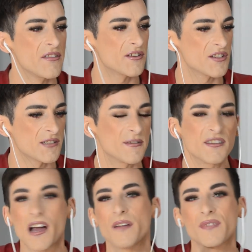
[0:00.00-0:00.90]
that she's
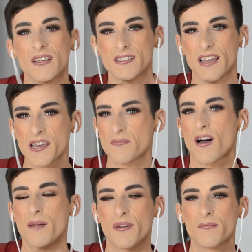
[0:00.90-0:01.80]
been diving into hip
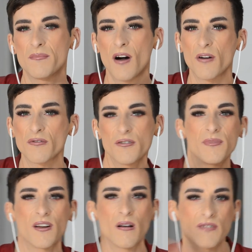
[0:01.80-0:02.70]
hop and
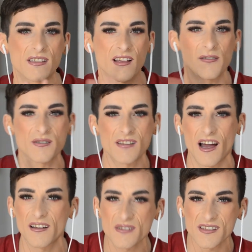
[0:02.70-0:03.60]
ballroom and all these other
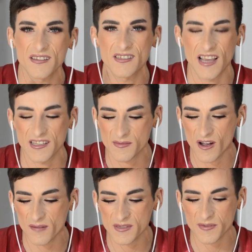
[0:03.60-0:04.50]
styles since Dance
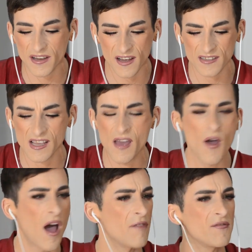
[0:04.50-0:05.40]
Moms, because
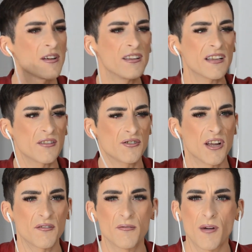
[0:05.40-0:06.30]
I feel like the
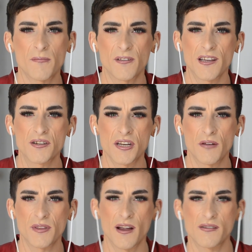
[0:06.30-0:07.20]
general population
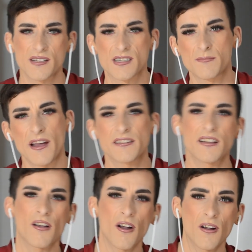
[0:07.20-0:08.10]
out there is
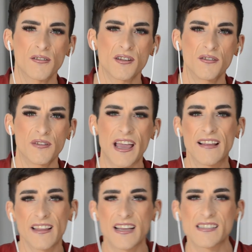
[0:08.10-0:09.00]
expecting her to to
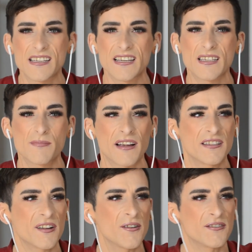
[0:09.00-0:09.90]
get lazy,
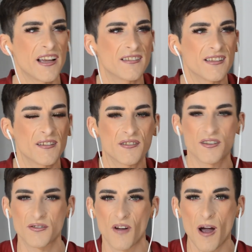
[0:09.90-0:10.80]
expecting her dance skills
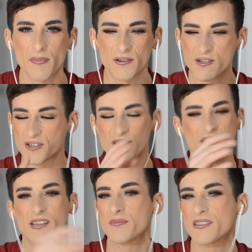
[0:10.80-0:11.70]
to drop, and she
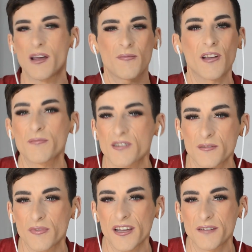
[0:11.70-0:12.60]
just keeps stepping up to
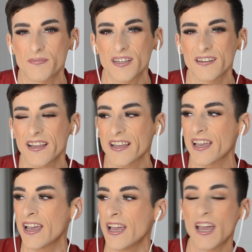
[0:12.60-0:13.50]
the plate and being like,